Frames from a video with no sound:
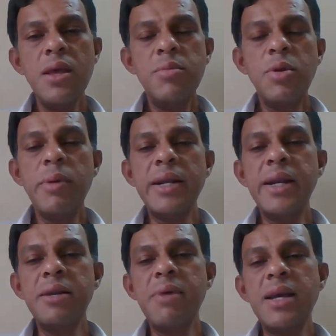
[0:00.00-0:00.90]

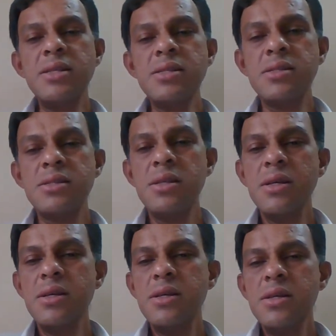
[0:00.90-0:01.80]
provided by these
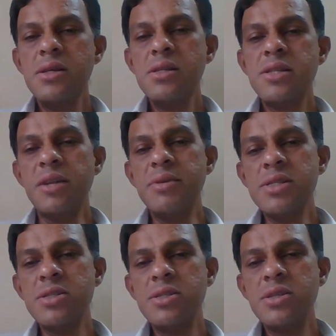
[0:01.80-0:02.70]

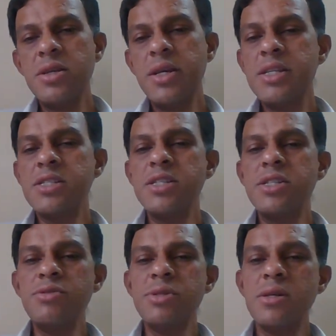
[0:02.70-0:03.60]
service
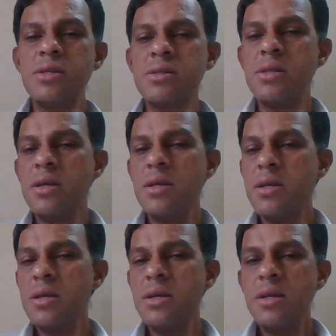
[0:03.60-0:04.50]
institutions,
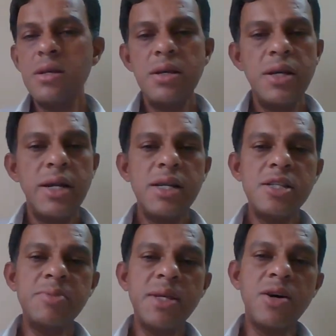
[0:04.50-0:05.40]
it
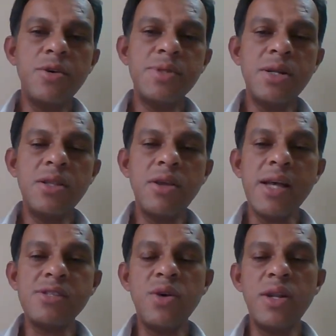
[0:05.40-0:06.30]
is being observed the
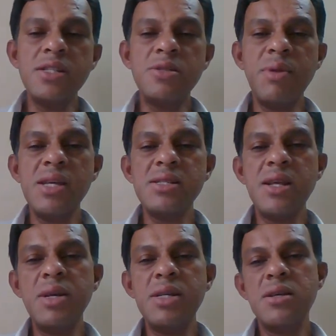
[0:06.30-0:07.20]
assurance plays a
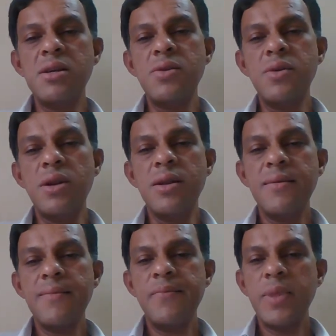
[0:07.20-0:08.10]
major role.
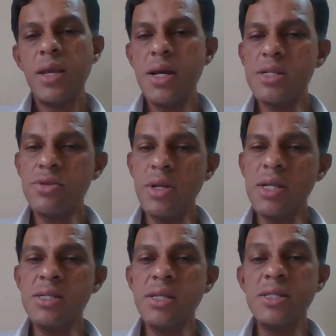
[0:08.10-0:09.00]

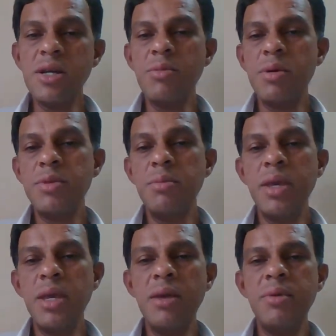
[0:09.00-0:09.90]
Assurance in terms of the
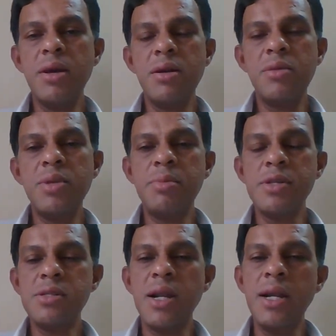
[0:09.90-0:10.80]
behavior of the
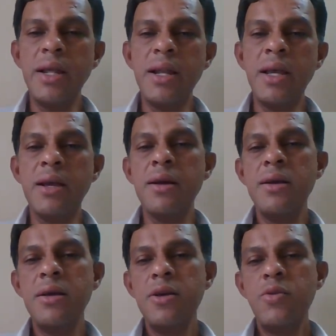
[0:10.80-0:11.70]
personal dealing
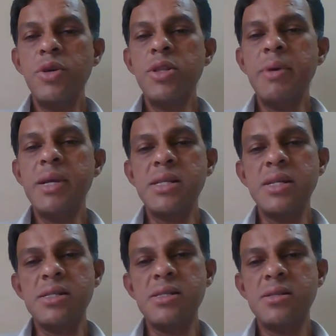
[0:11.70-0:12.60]
with the
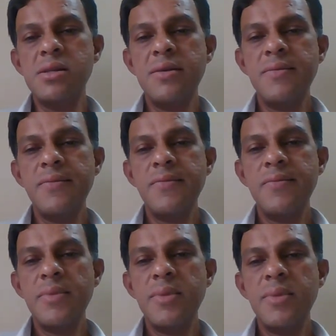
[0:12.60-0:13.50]
patients.
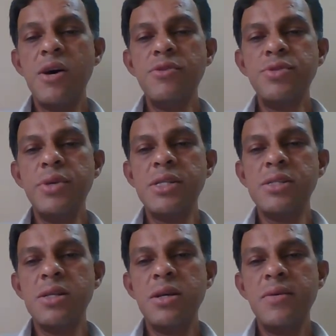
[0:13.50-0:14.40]
How
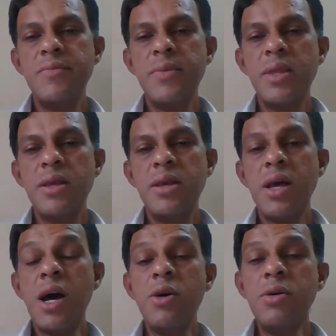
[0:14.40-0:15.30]
sweet,
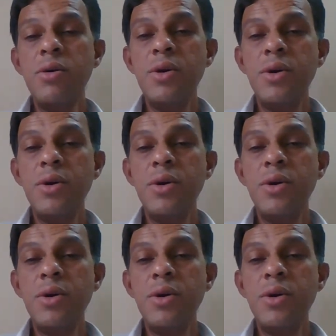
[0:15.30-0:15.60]
how